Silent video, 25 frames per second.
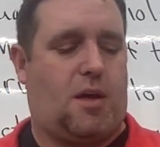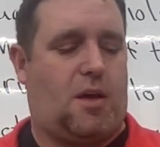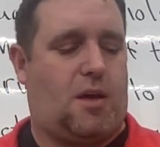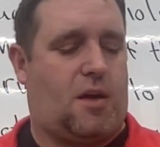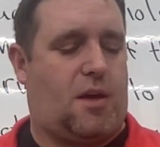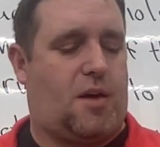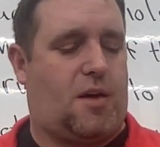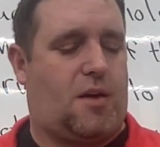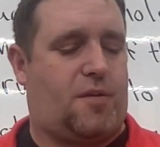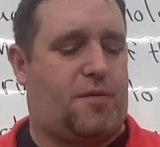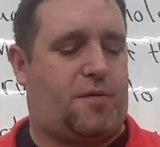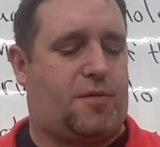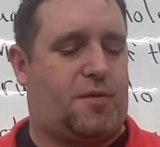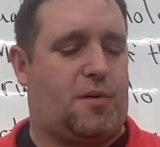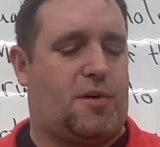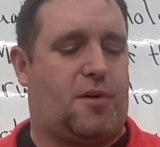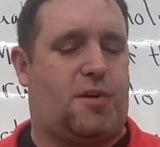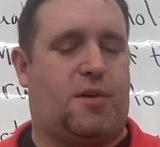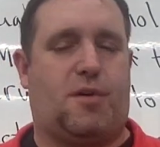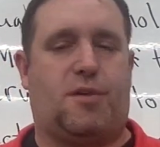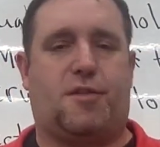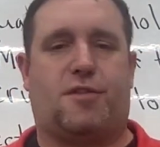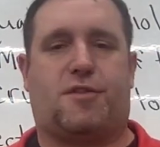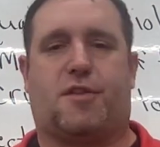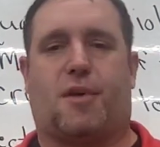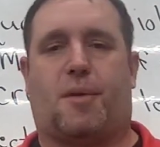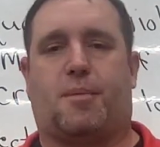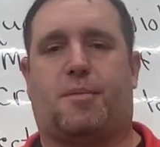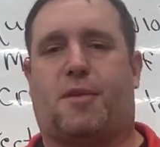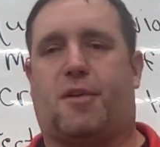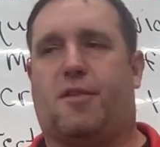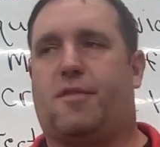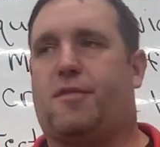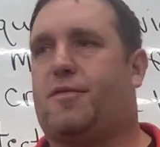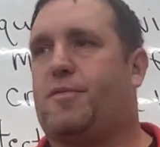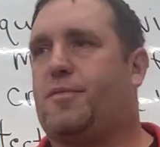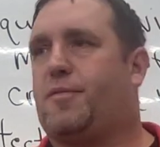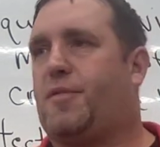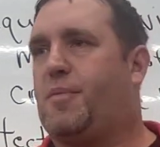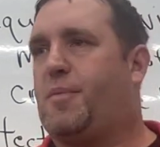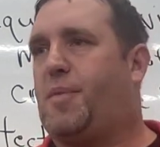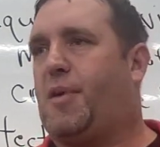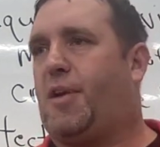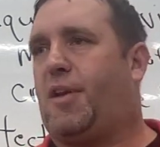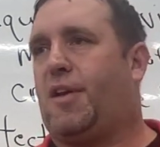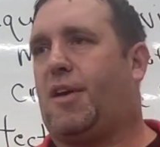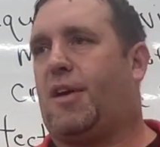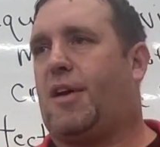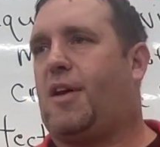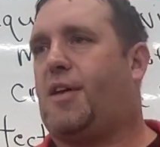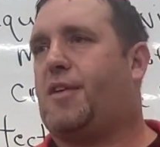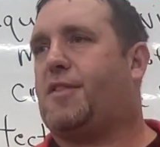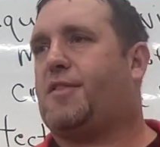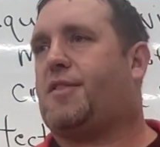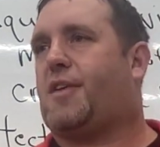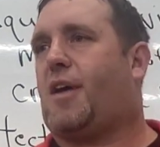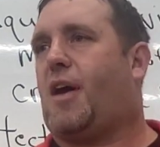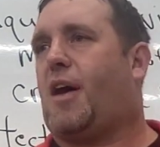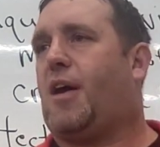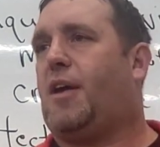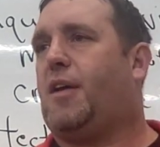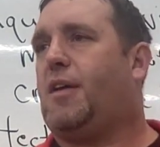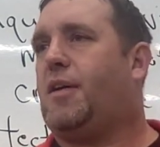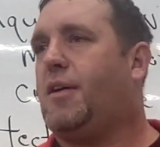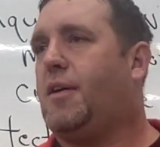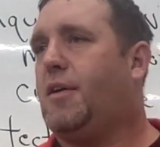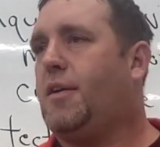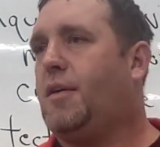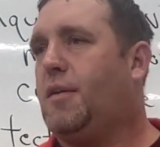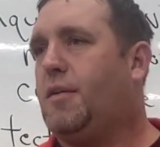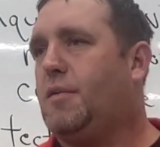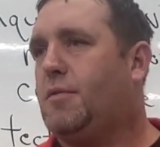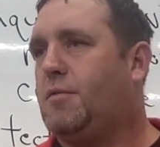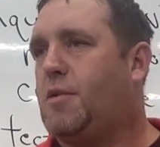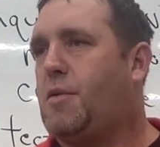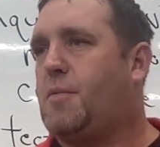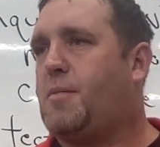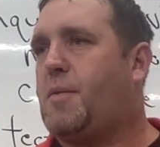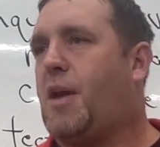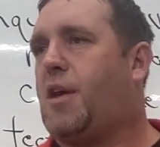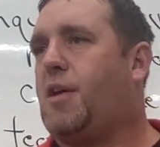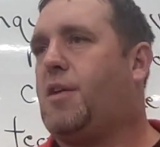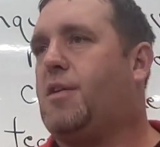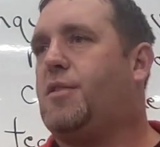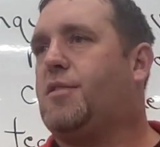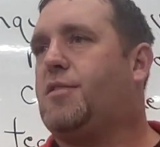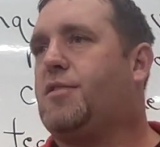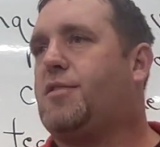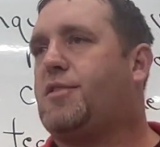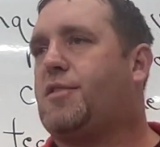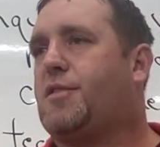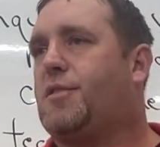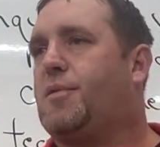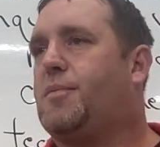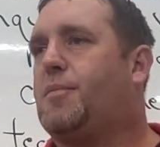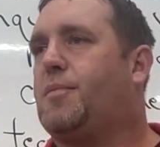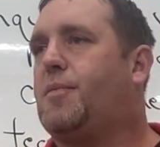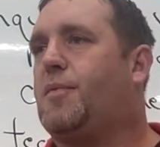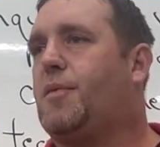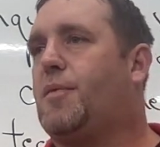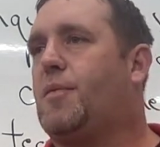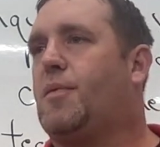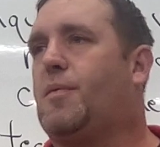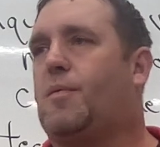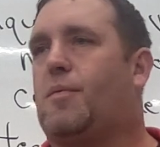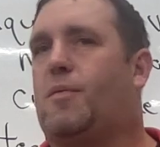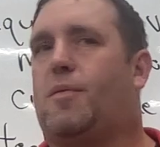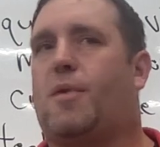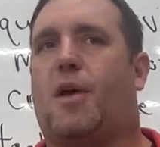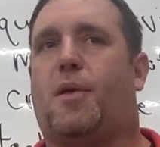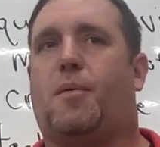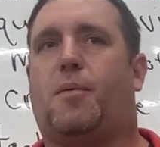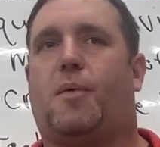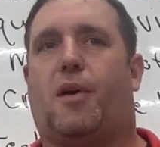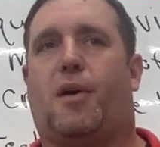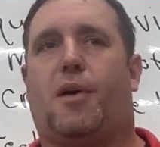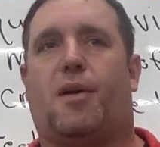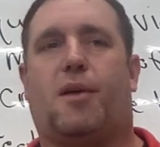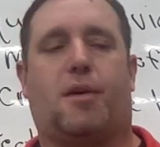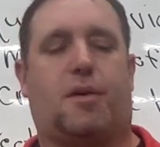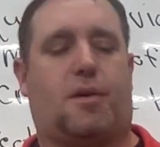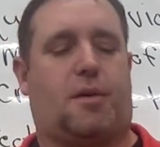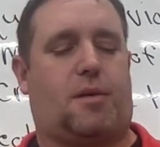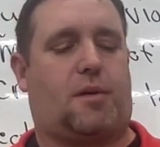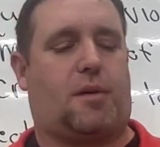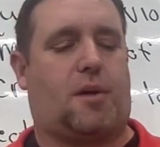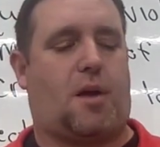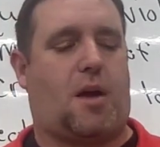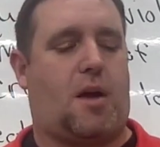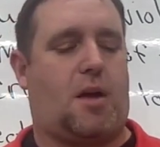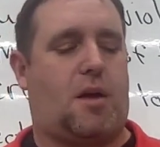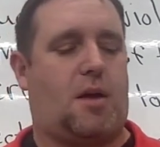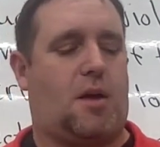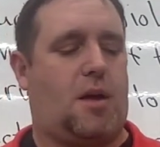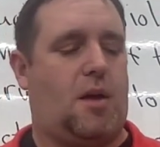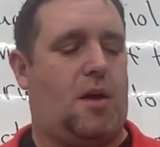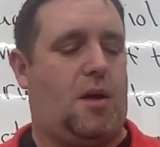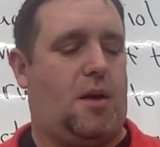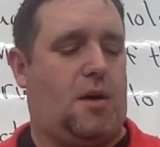If we're doing something for building outside, we may use some redwood. Okay.